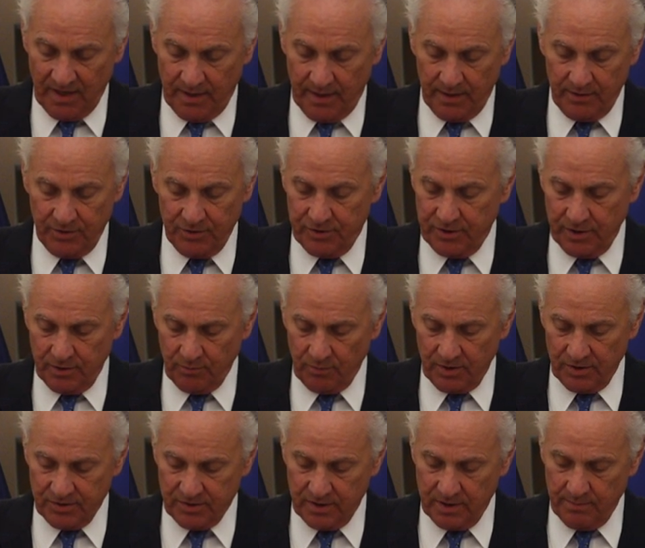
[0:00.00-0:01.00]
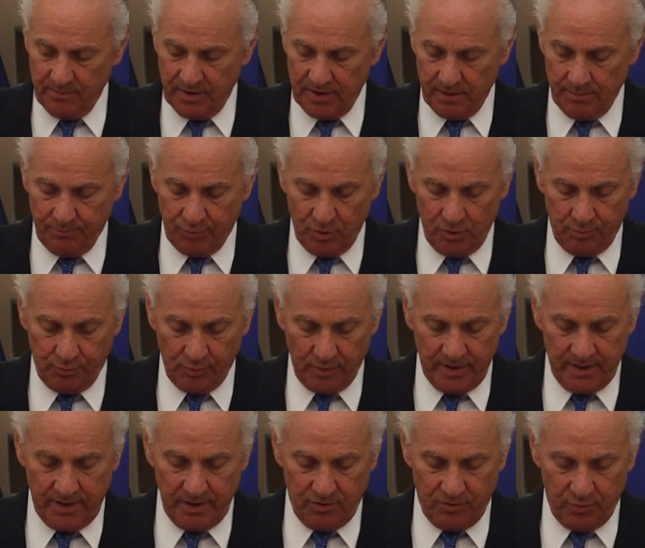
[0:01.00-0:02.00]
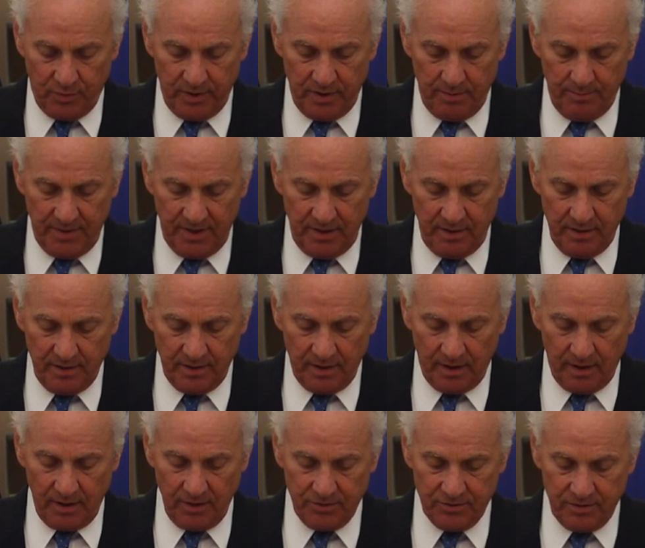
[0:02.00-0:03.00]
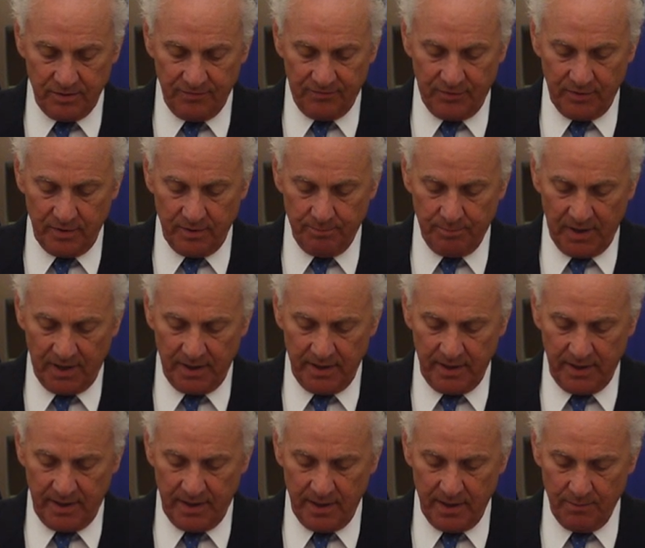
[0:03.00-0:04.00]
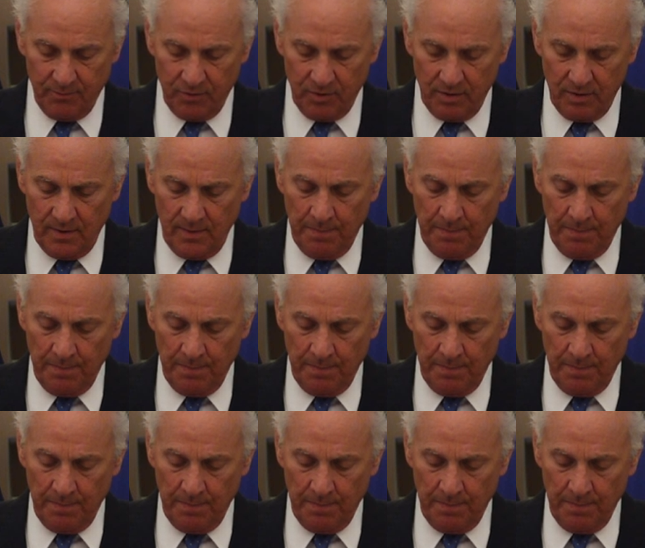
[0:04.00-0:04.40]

And the General Assembly appropriated $20 million to fund body camera